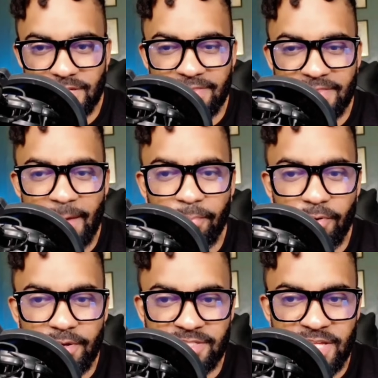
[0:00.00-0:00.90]
and at that
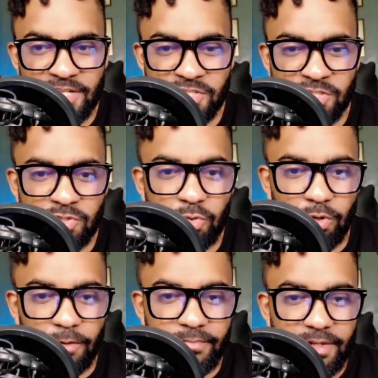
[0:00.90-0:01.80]
point, it's not just a
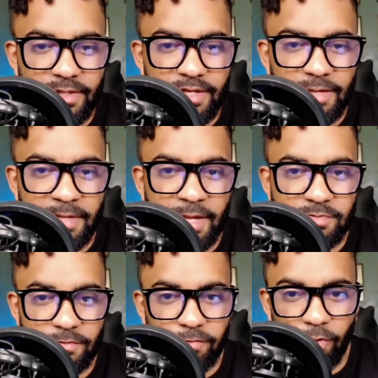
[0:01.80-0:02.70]
tool,
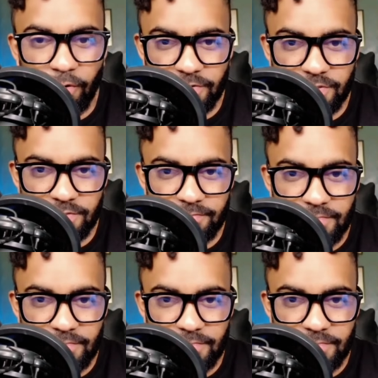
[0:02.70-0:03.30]
becomes a force.